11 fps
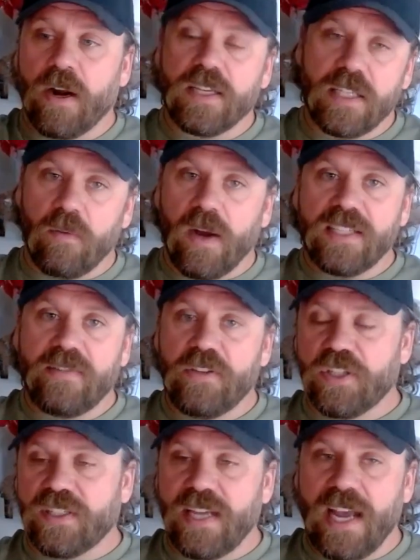Because otherwise, if you
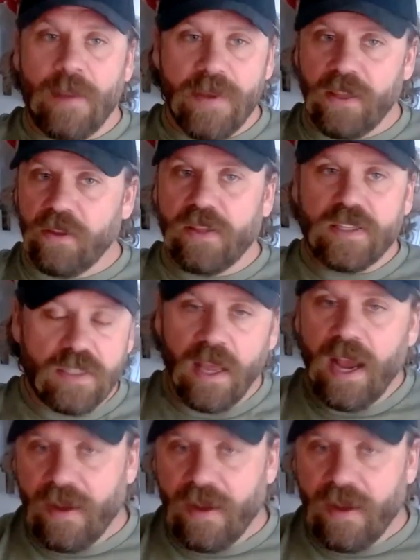just say, I'm killing this,